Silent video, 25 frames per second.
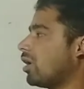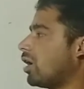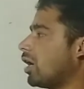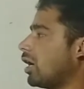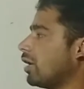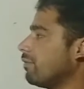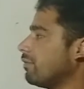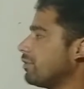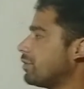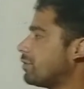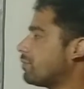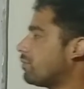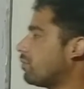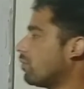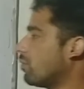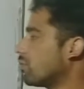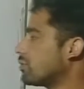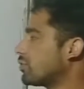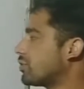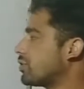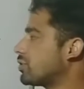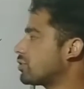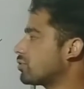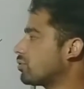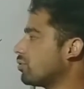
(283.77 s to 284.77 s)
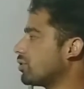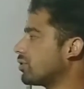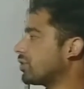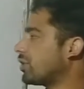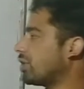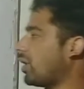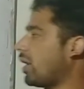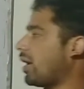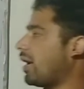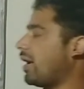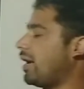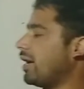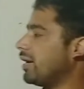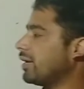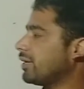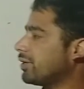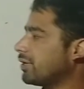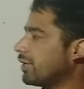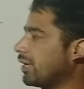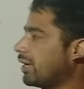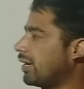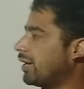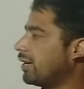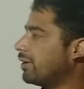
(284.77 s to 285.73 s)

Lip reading: on which force is going to act,